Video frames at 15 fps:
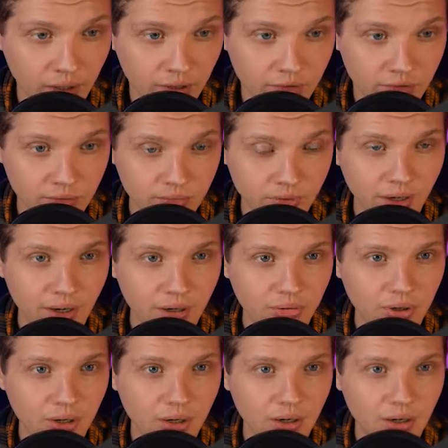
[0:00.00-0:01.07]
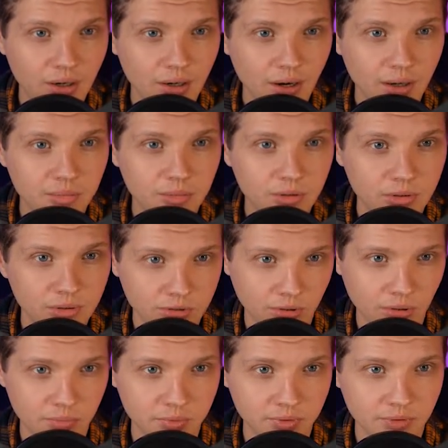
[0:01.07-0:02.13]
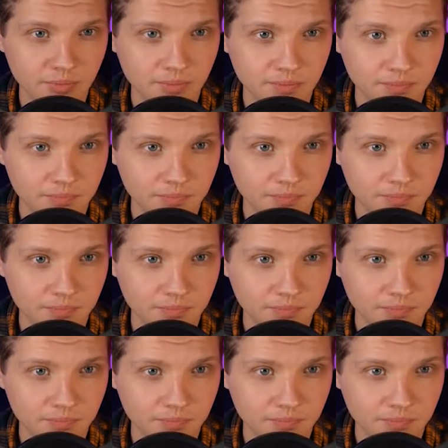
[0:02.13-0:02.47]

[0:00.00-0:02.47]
So now I'm going to open an